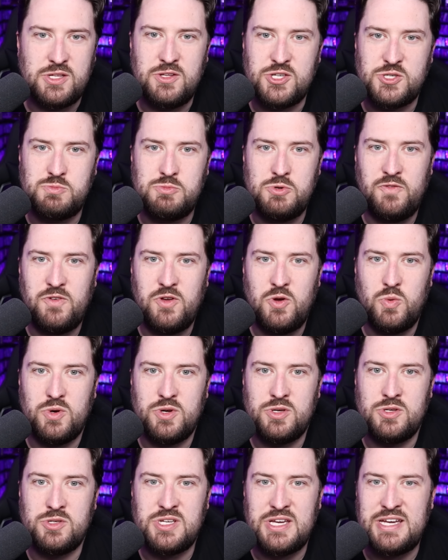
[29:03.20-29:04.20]
in this movie
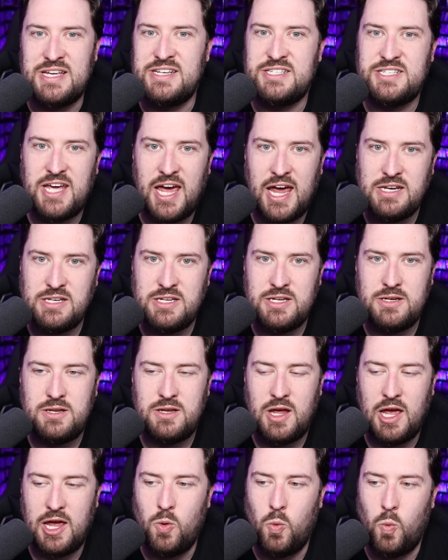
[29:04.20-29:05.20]
was
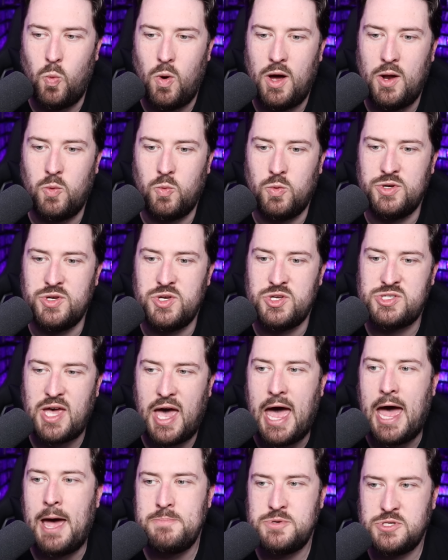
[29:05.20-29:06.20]
intended and what was
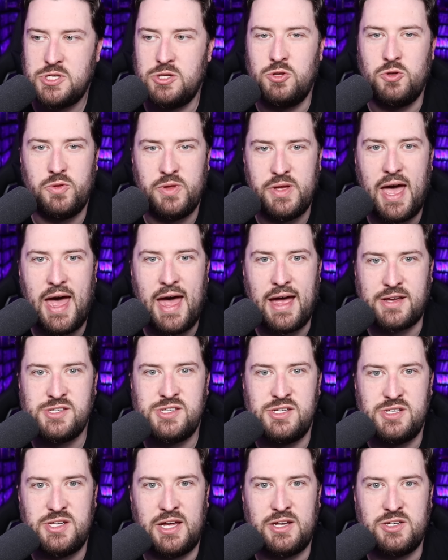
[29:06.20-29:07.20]
absolutely
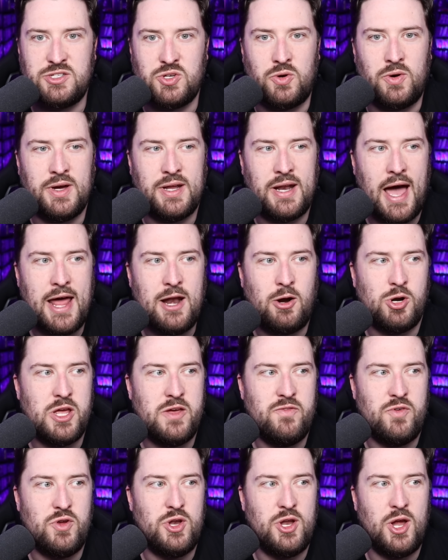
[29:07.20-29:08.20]
accidental. And I don't
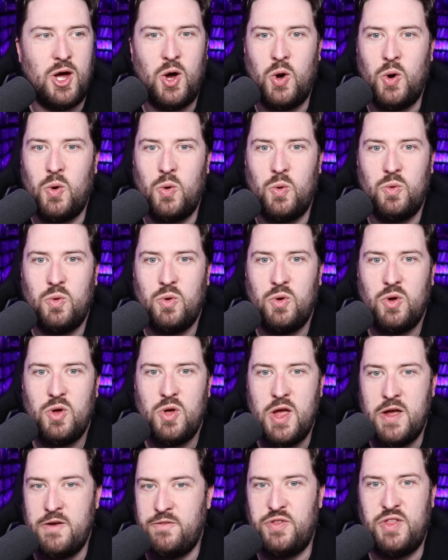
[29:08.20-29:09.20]
even know
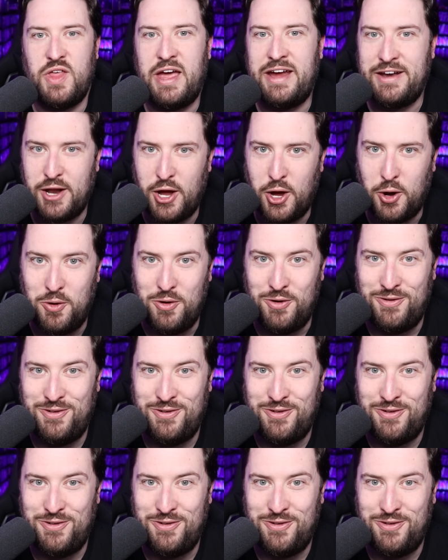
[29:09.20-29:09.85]
if they know.